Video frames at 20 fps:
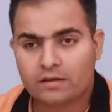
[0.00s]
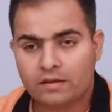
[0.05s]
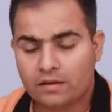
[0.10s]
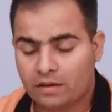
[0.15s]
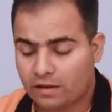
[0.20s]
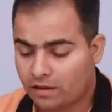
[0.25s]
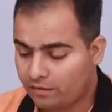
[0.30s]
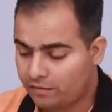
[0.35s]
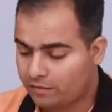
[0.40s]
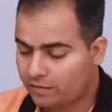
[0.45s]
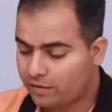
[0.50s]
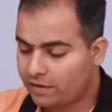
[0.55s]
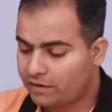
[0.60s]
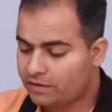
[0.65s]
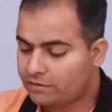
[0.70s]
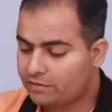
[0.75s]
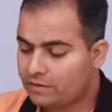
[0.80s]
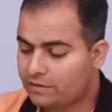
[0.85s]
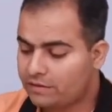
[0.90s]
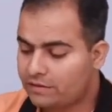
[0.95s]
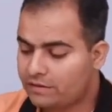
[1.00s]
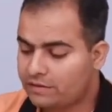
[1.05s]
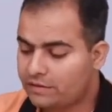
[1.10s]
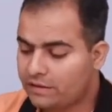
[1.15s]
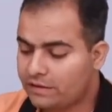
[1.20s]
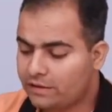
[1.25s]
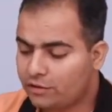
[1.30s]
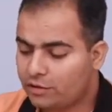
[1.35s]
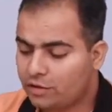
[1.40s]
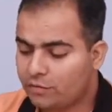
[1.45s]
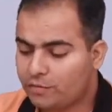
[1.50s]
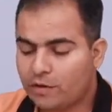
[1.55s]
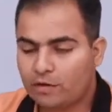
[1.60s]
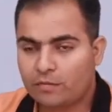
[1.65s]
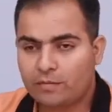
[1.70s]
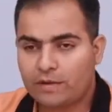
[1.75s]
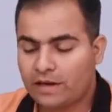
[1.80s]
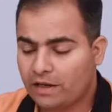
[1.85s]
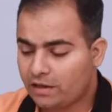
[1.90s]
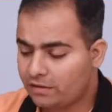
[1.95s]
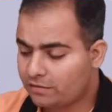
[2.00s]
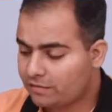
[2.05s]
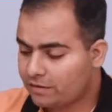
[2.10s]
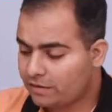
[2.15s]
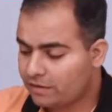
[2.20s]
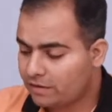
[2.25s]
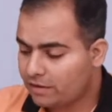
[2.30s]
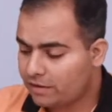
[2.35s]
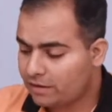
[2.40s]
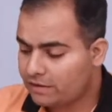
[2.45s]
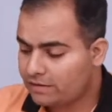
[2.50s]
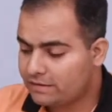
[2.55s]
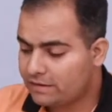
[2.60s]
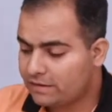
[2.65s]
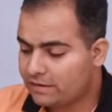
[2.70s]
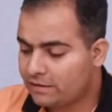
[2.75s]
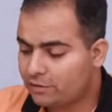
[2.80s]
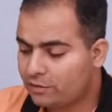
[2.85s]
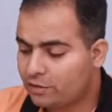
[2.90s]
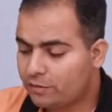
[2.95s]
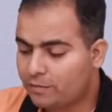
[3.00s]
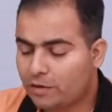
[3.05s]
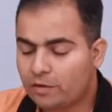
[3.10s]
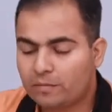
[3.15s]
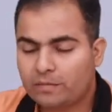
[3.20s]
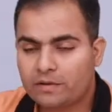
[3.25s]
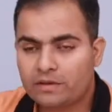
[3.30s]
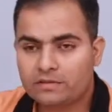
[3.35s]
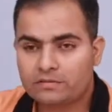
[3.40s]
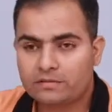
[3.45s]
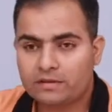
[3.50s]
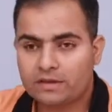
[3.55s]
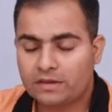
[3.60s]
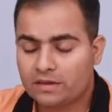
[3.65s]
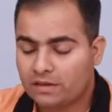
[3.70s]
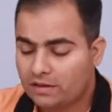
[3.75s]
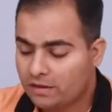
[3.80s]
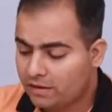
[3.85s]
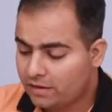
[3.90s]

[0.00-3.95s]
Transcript: now next one, z to the power minus 1 and z to the power plus 1.